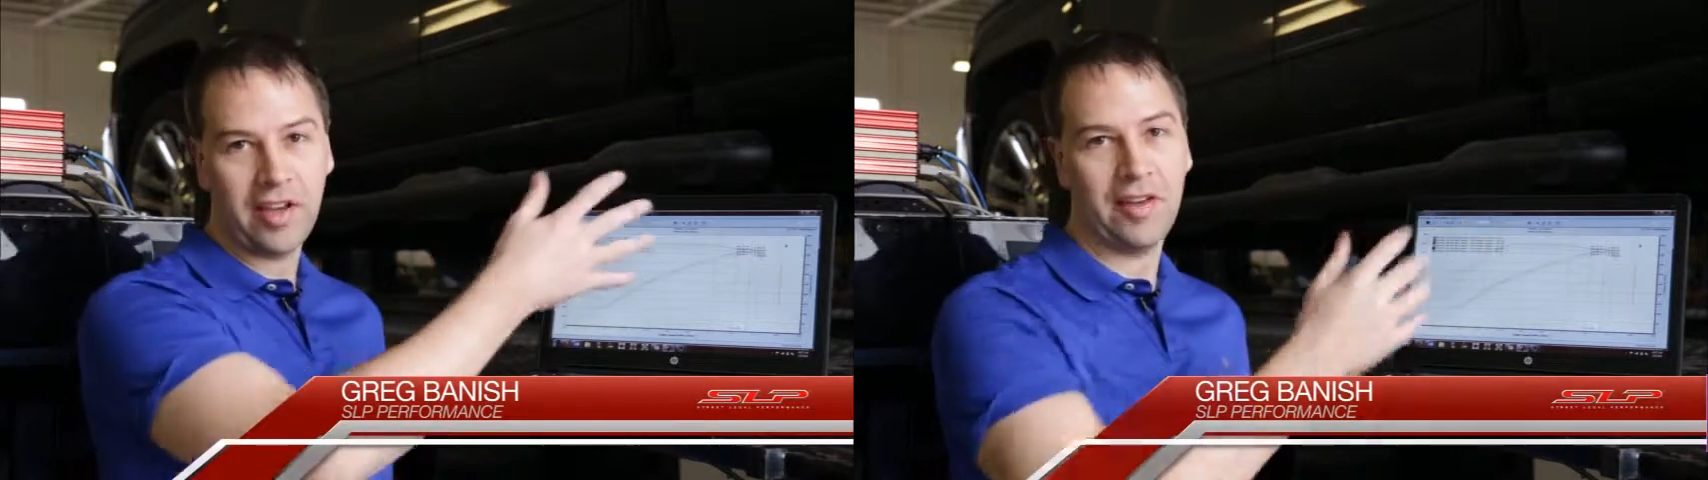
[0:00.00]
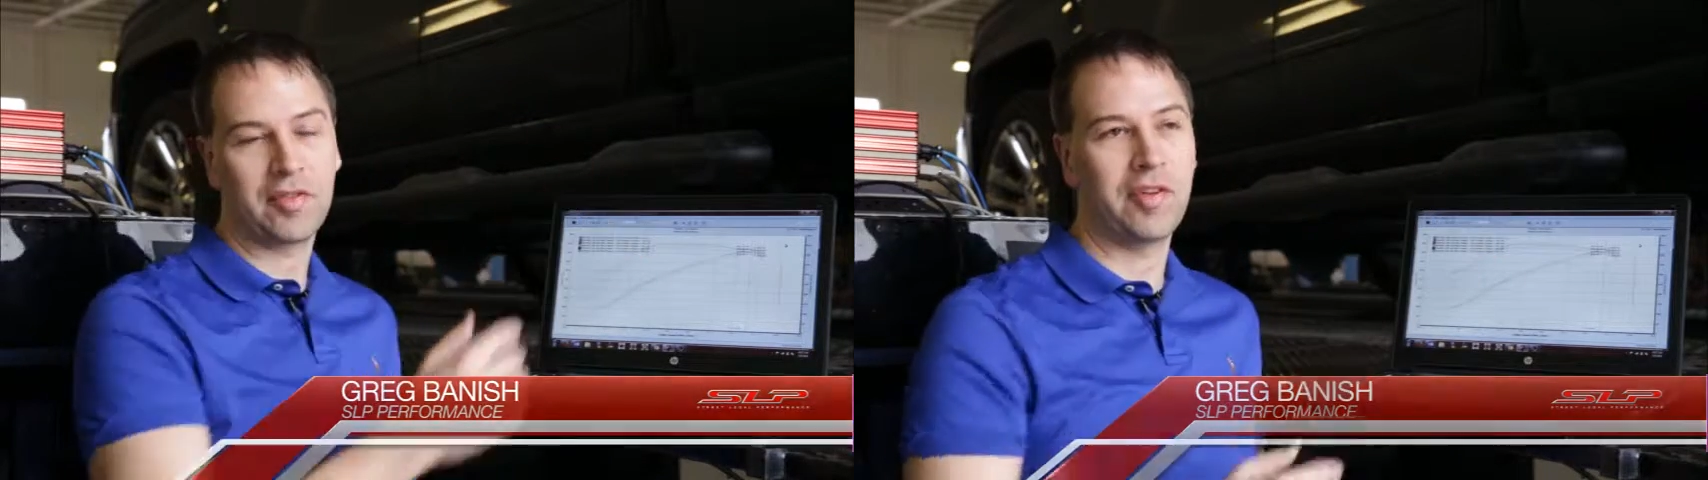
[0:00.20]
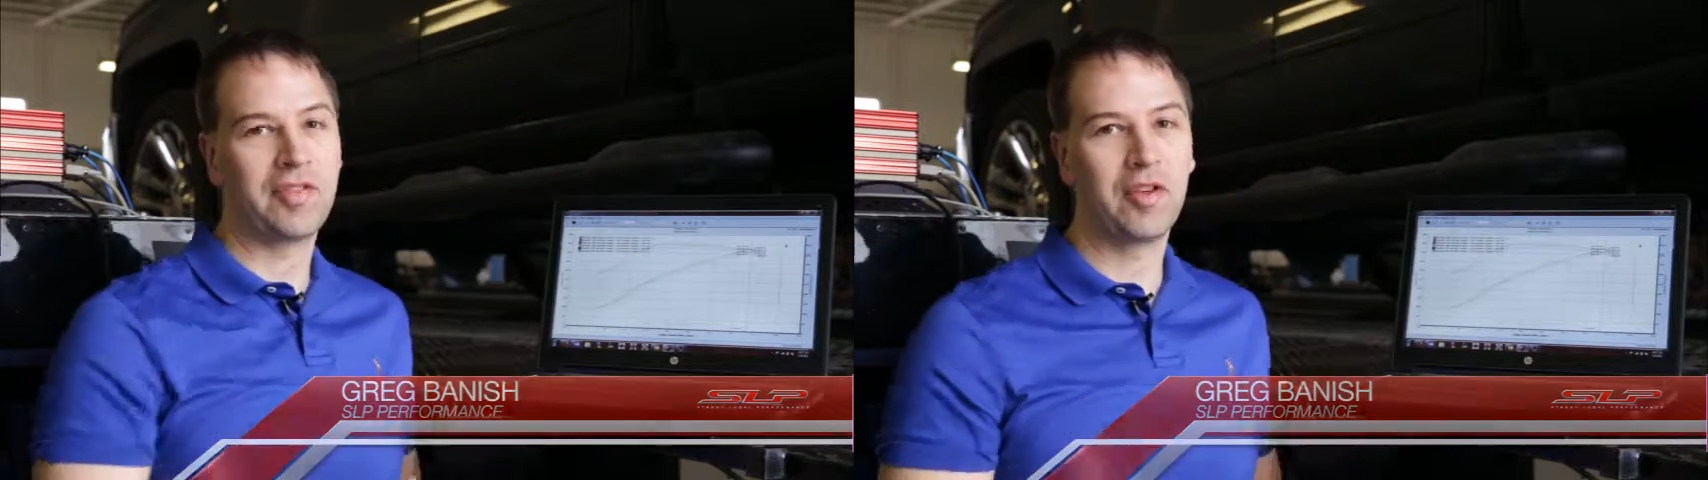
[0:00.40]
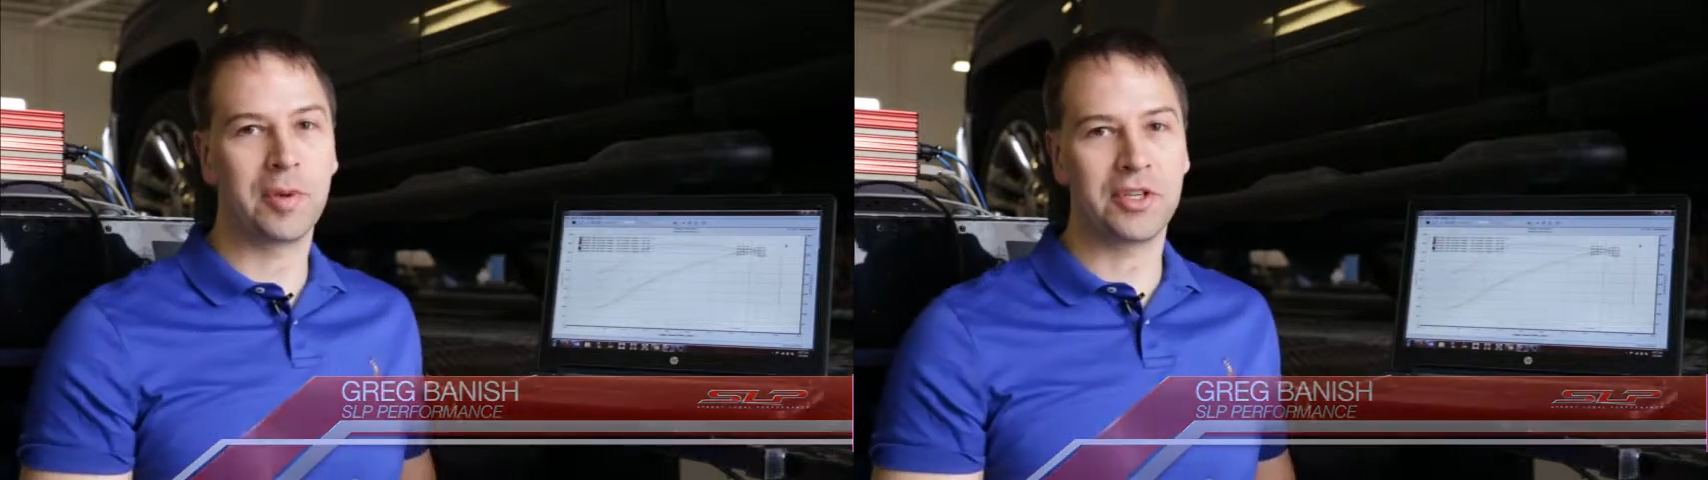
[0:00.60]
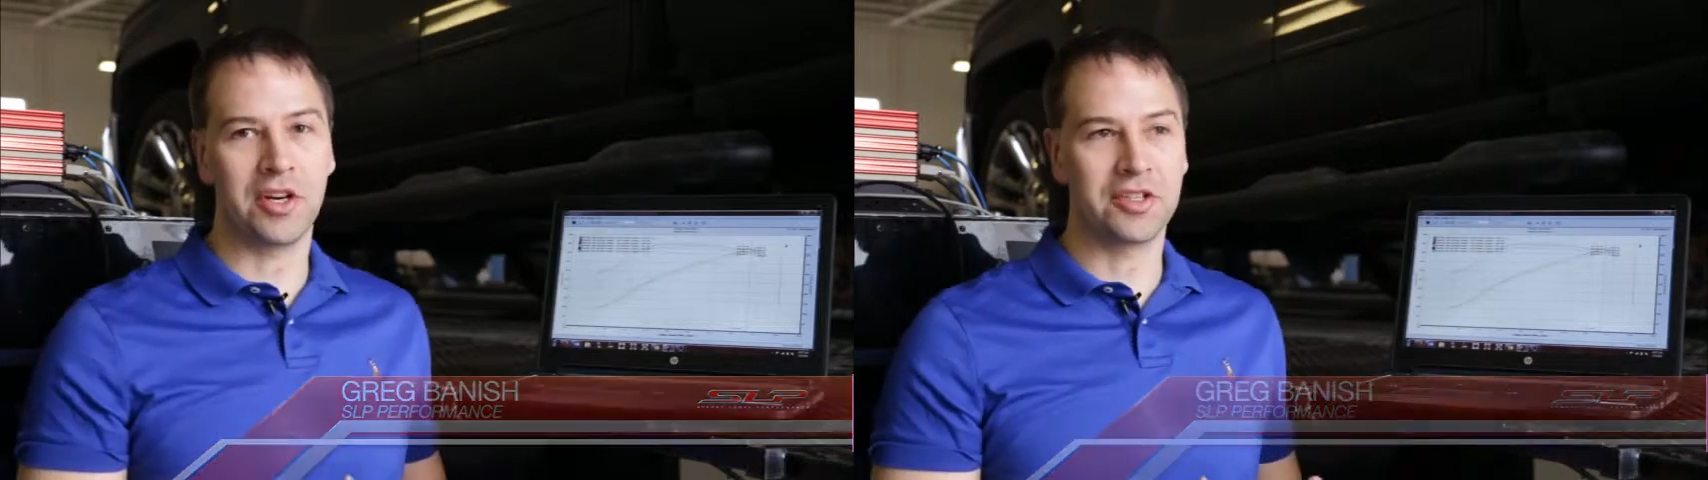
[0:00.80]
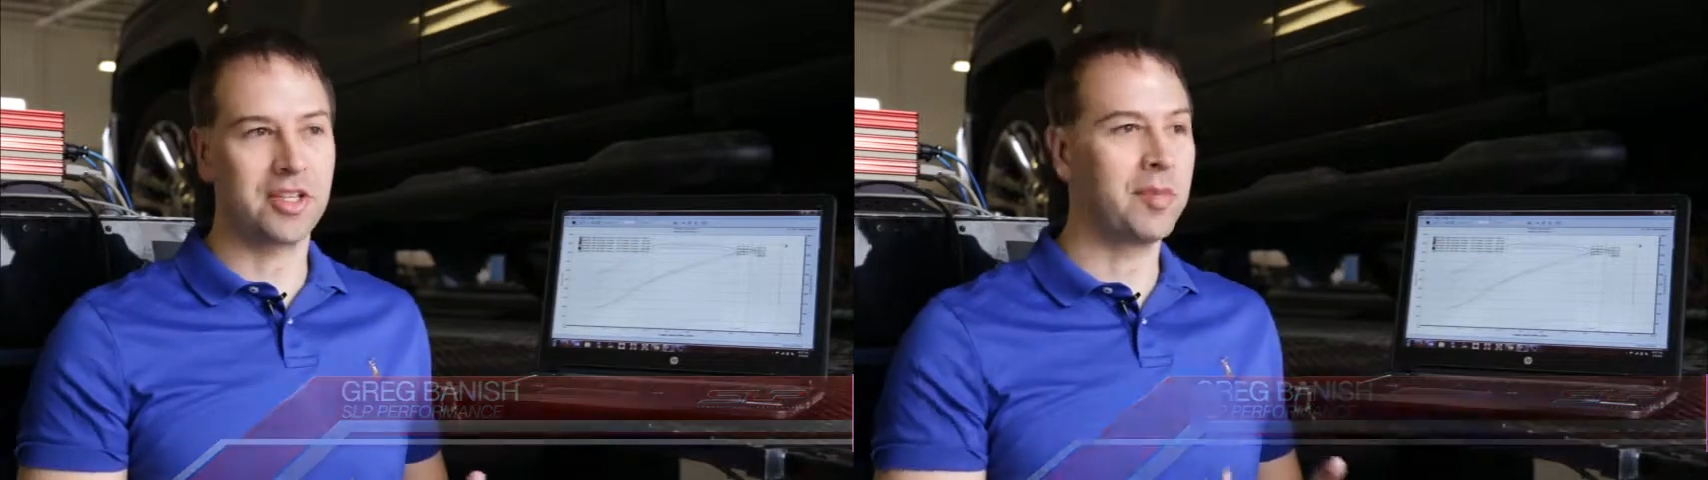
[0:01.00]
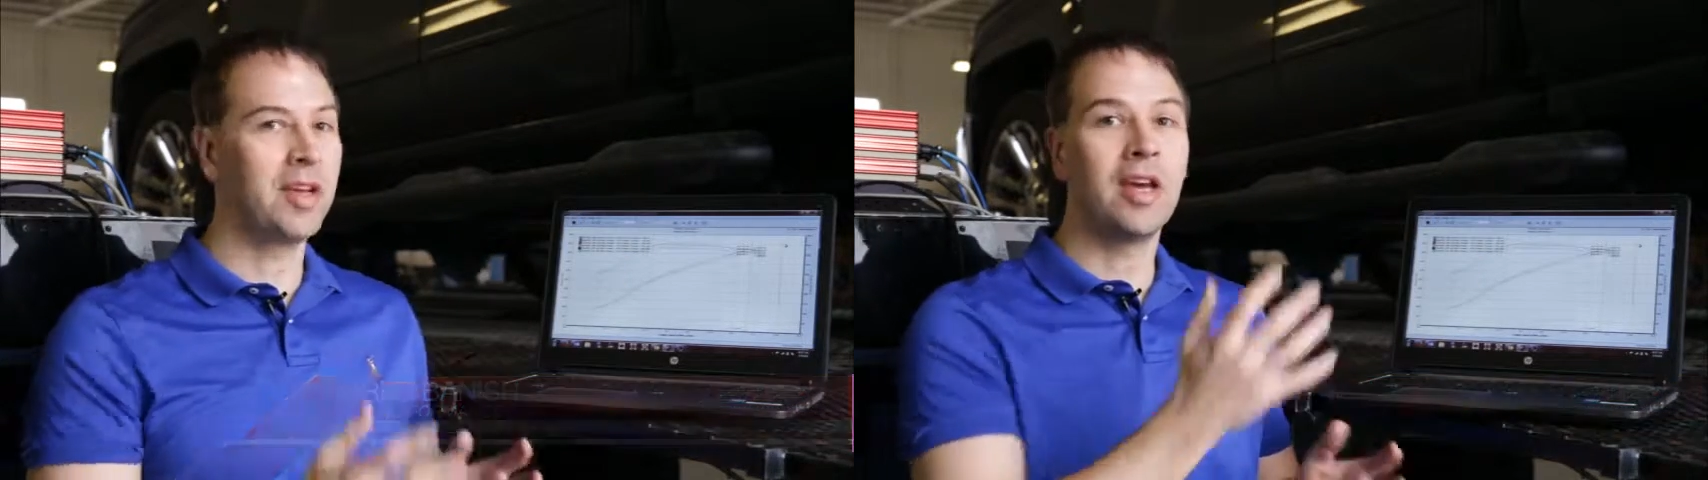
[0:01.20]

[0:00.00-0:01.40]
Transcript: after we've supercharged them